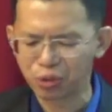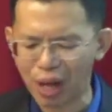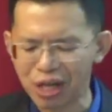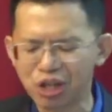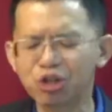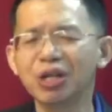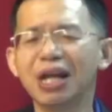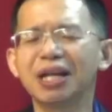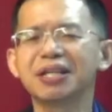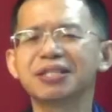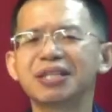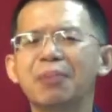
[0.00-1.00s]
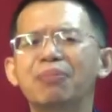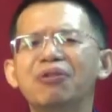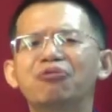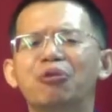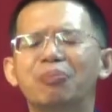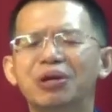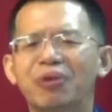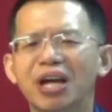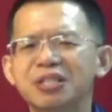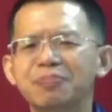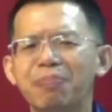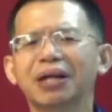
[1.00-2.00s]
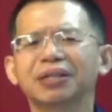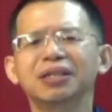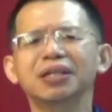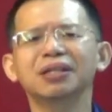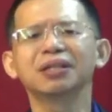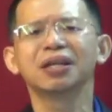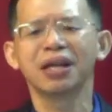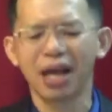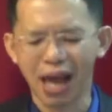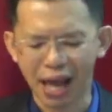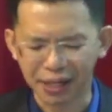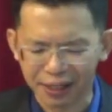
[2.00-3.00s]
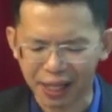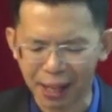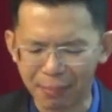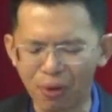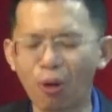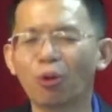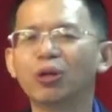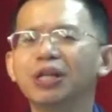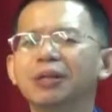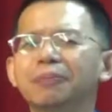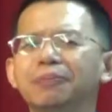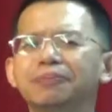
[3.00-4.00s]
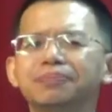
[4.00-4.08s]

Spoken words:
to ensure that the Sabbath would be respected and kept holy.